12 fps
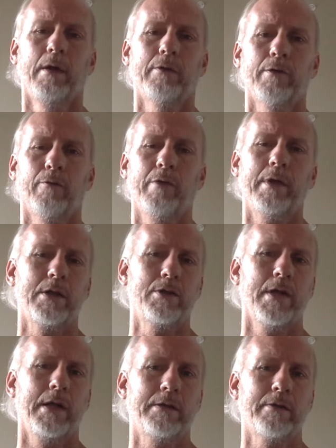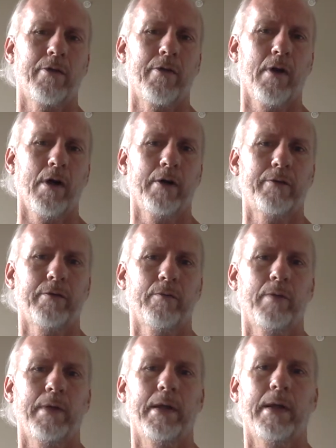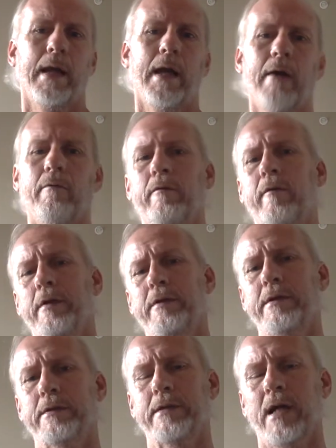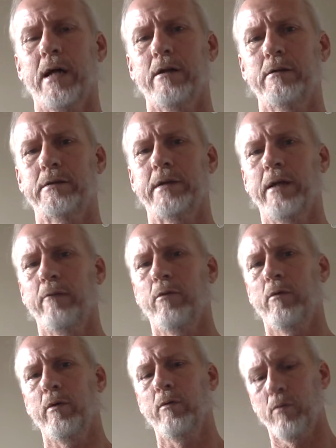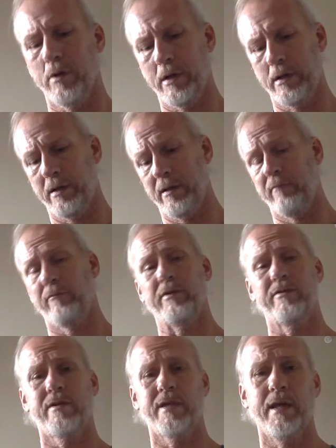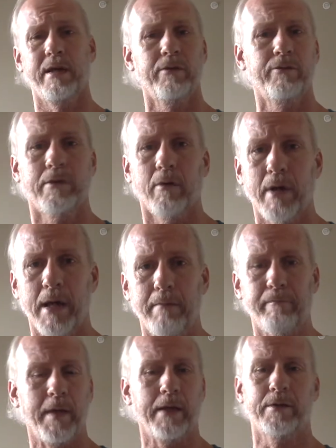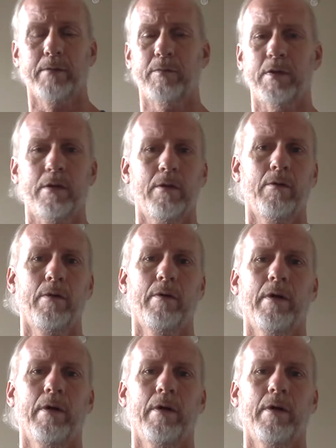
So if we can change the thoughts, we can have the desired state of what we want. And if it's things, great, that's up to you.